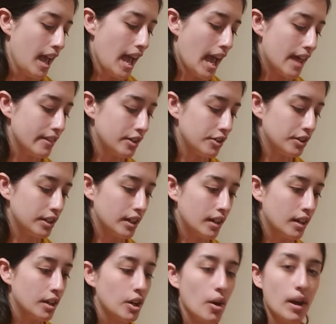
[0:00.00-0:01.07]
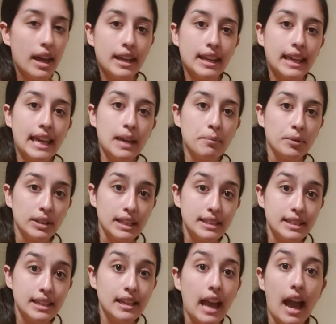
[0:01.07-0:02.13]
And then you're going to go ahead and keep
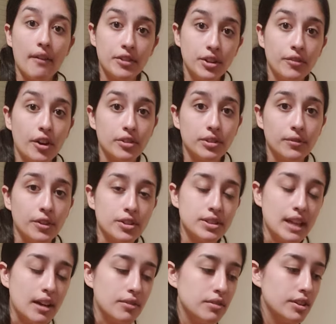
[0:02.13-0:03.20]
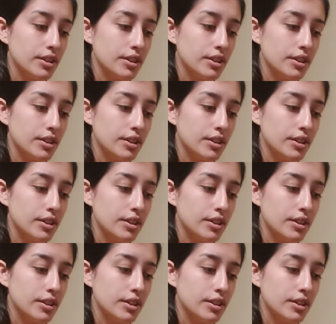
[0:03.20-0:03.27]
releasing after you've heard the first sound.